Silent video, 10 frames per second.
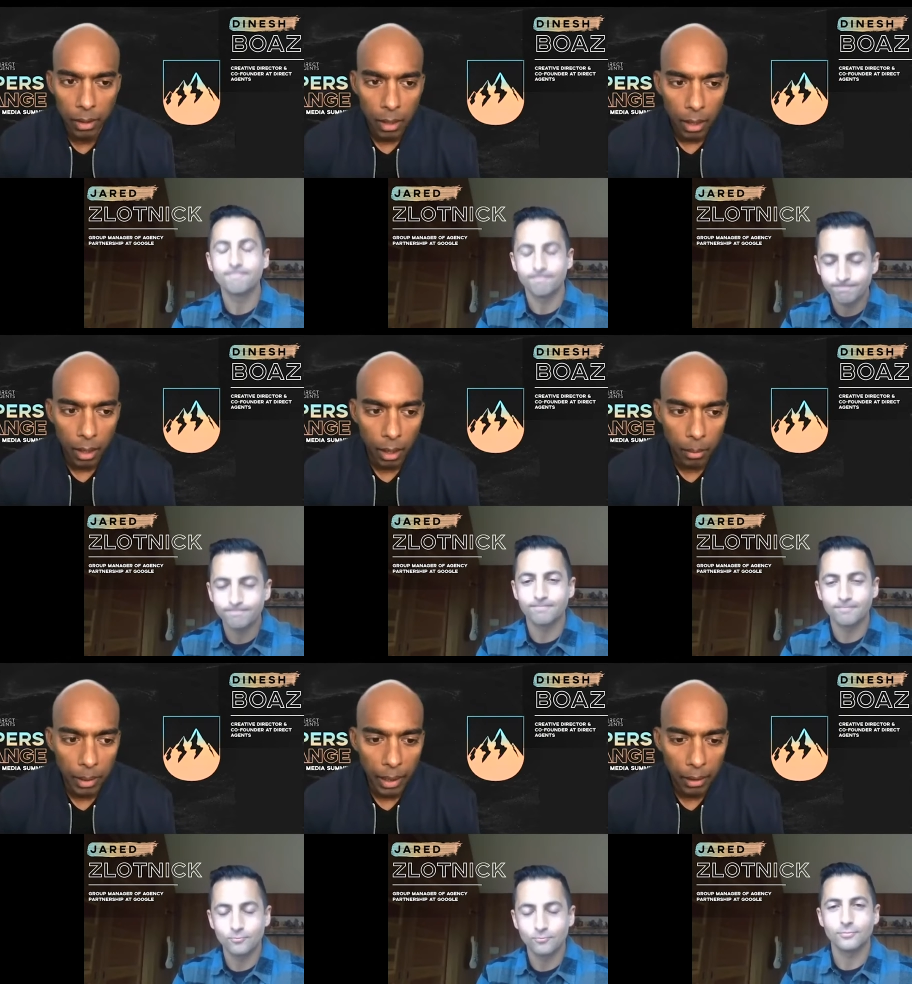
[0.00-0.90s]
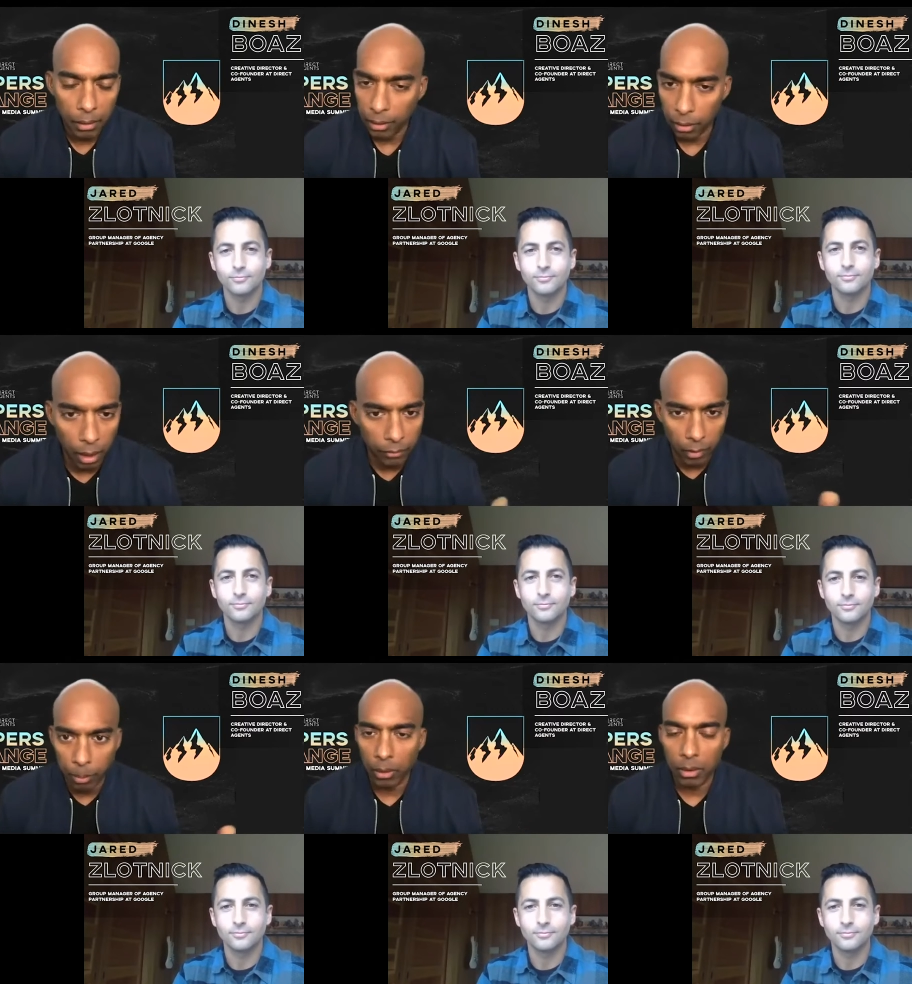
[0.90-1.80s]
Speaker 1: Um, like a lot of
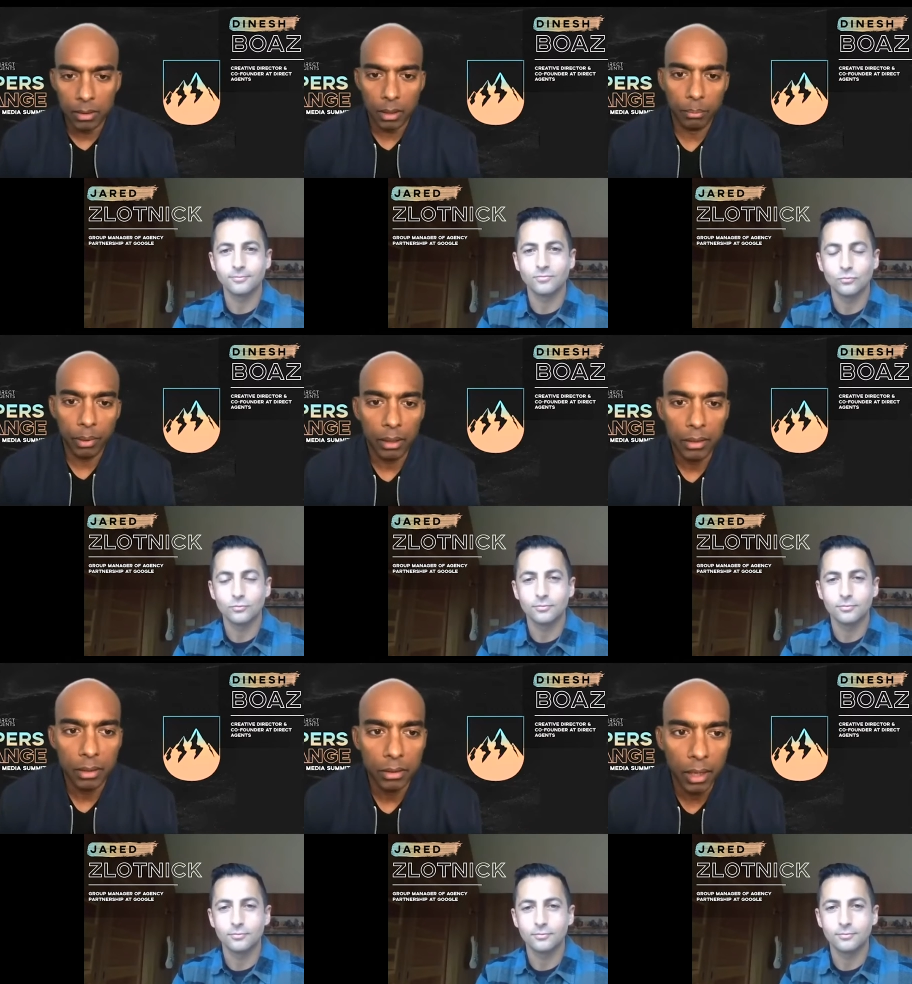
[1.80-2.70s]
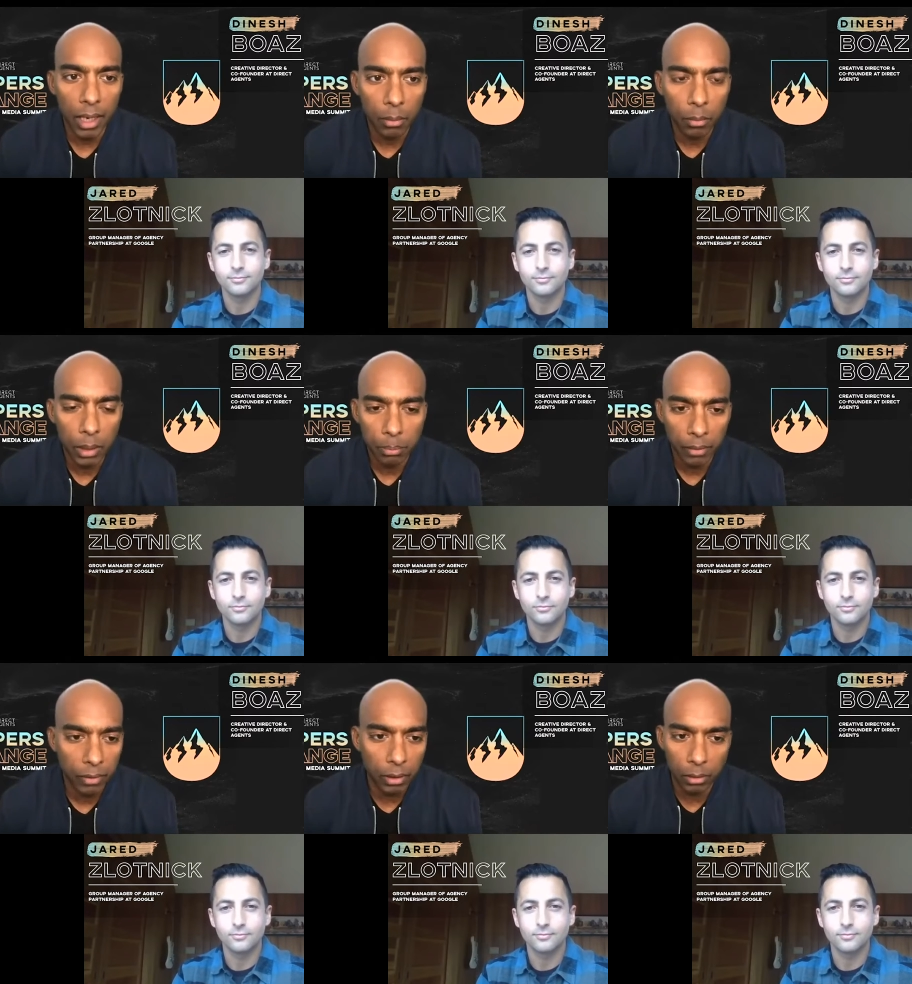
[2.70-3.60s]
our partners that are probably listening today, we
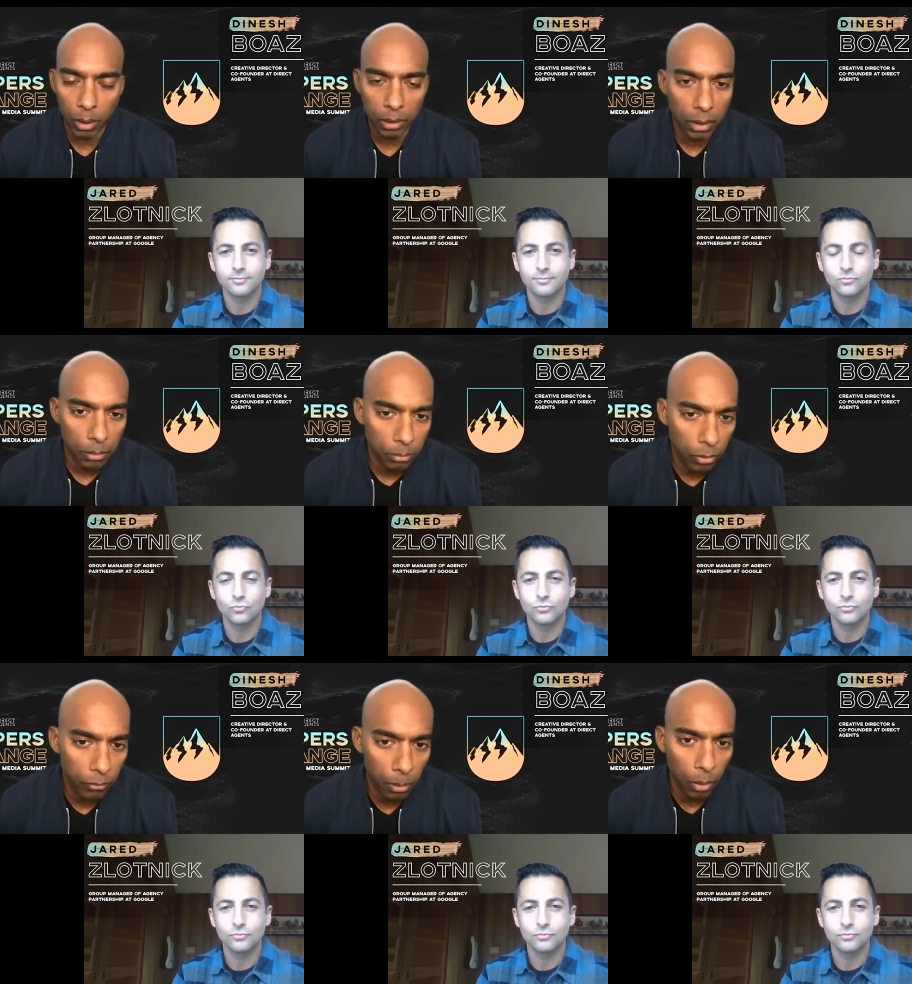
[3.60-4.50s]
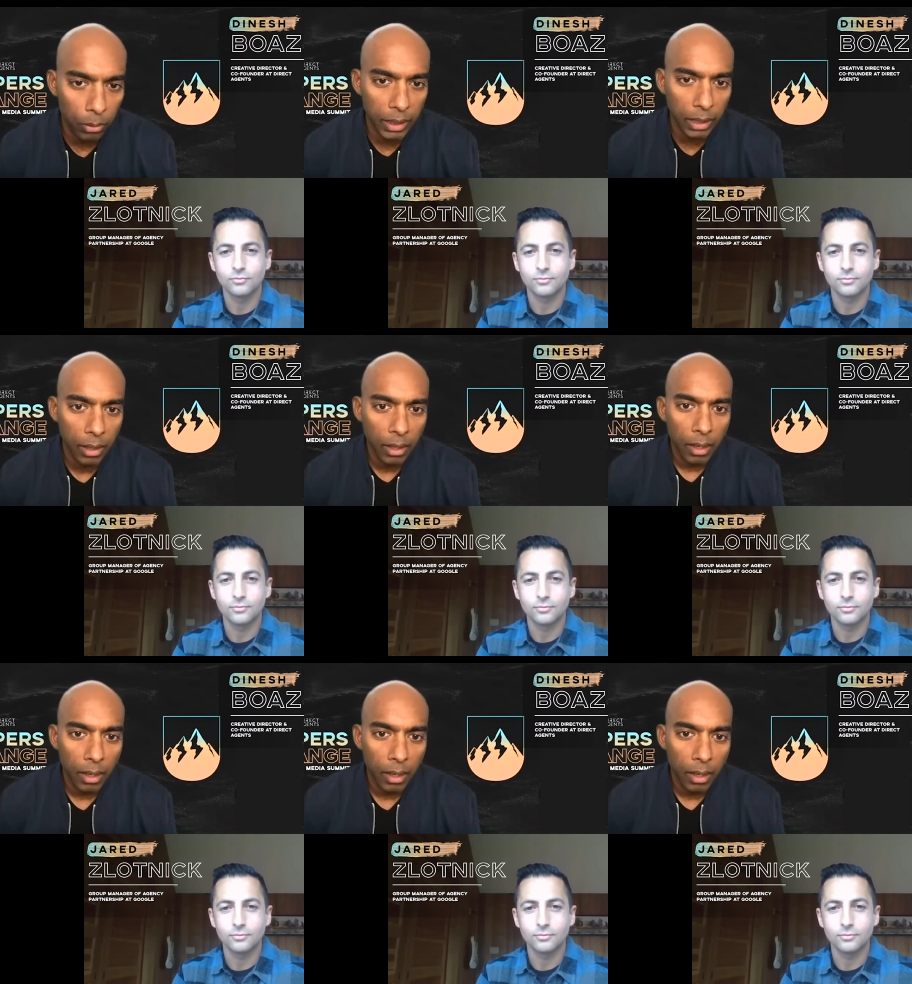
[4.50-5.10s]
pivoted quickly to move remotely.